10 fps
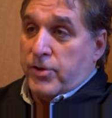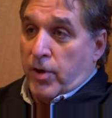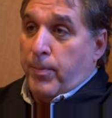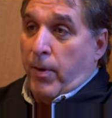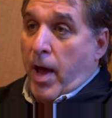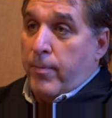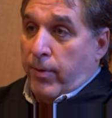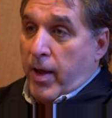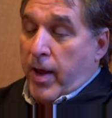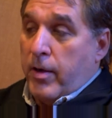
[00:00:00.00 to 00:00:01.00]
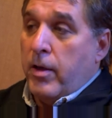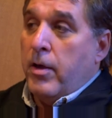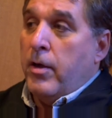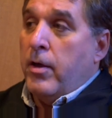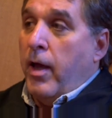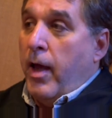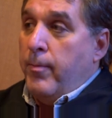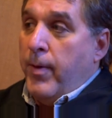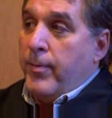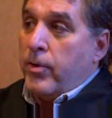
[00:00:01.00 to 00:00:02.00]
their plot and plan,
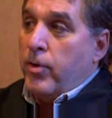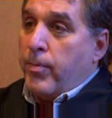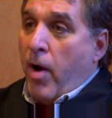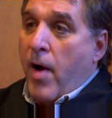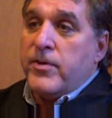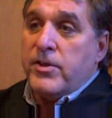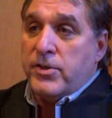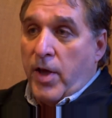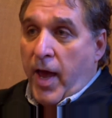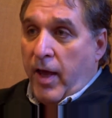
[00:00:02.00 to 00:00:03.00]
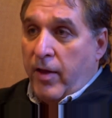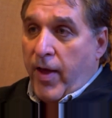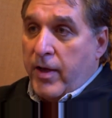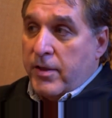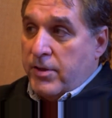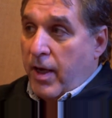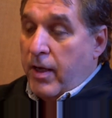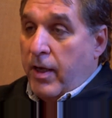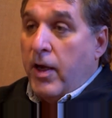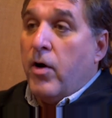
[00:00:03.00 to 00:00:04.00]
and biblical prophecies ahead of that to say
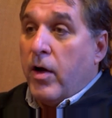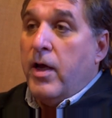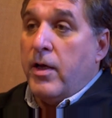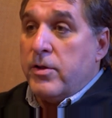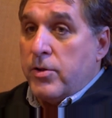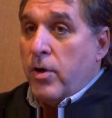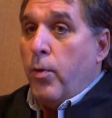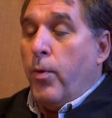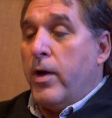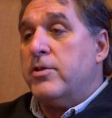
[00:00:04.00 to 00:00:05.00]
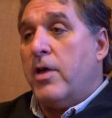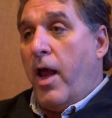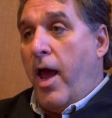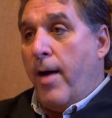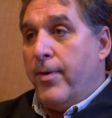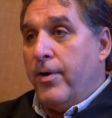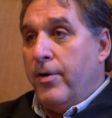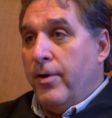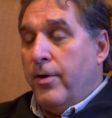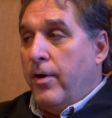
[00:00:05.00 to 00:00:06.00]
here is what is going to happen,
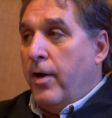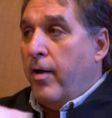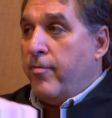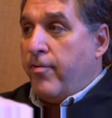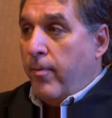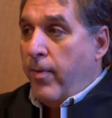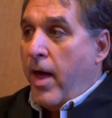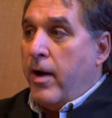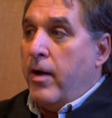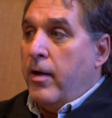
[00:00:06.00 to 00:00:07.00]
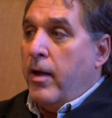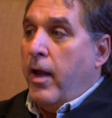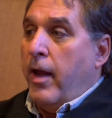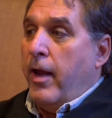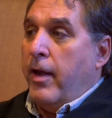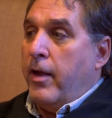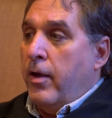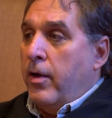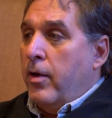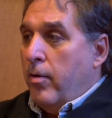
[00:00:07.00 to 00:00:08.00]
and from that a
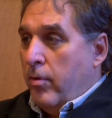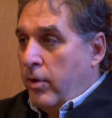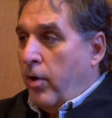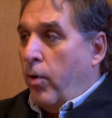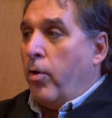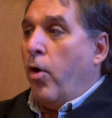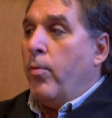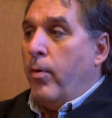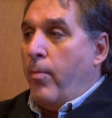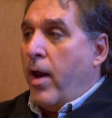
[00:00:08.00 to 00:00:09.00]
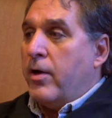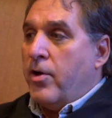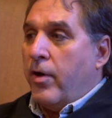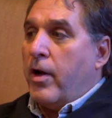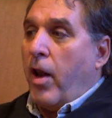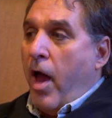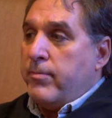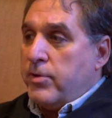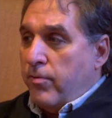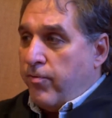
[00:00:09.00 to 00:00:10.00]
global monetary
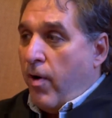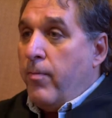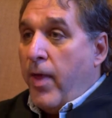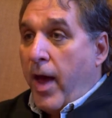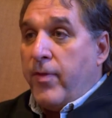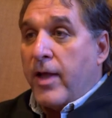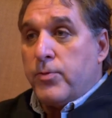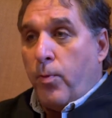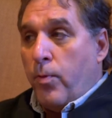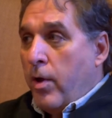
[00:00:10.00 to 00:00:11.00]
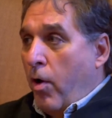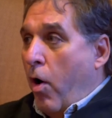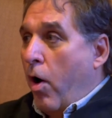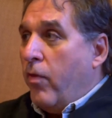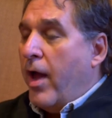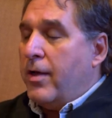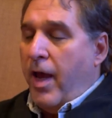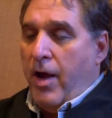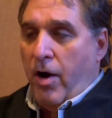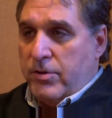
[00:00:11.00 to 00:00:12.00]
collapse, and from that's all that
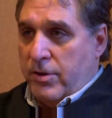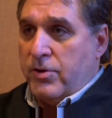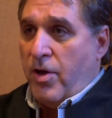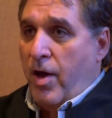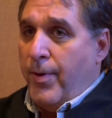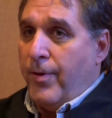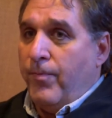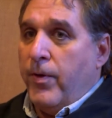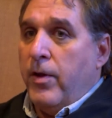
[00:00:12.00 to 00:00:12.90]
chaos is coming.